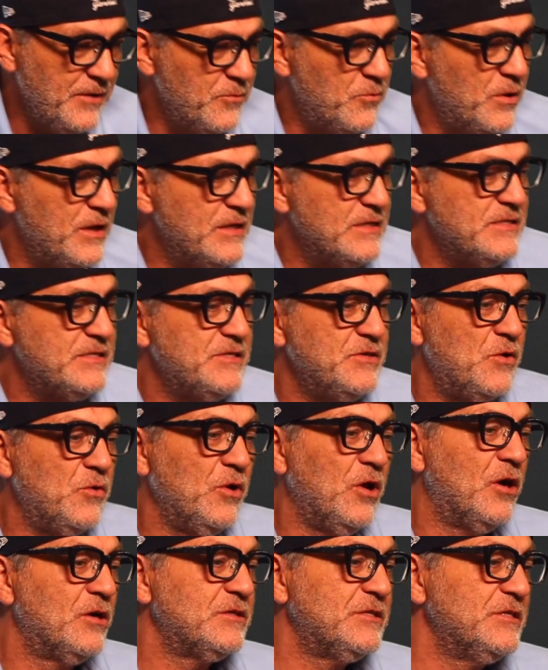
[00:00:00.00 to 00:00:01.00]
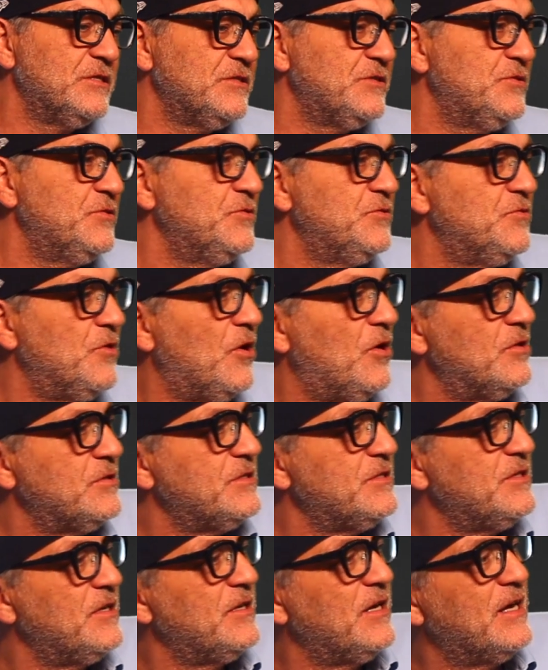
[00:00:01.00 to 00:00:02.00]
8 wins, no losses, 2
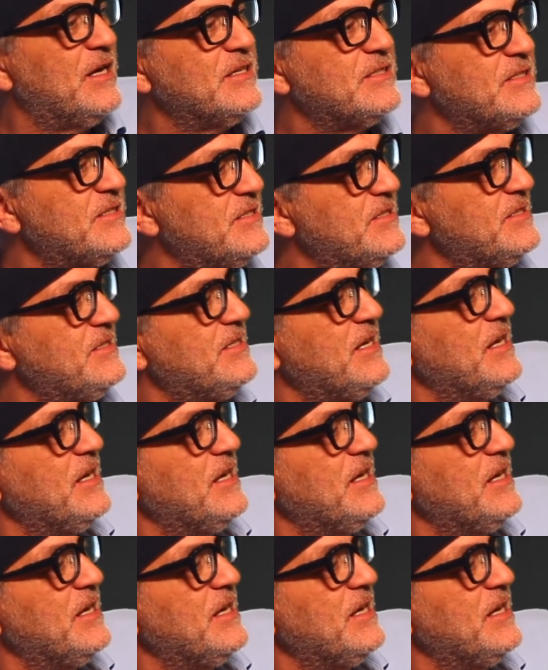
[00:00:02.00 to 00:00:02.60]
draws in the last